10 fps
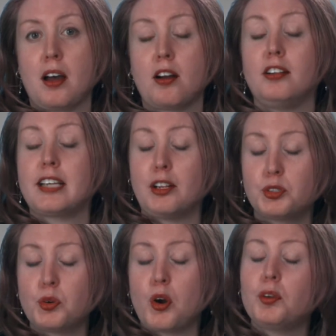called
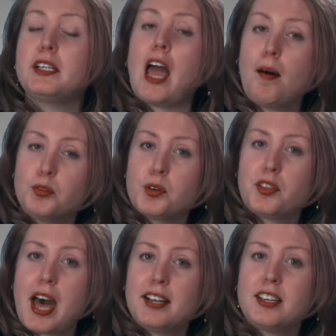Kaltura really helped
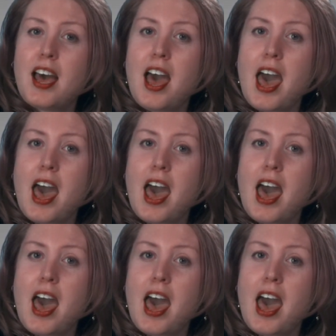with that.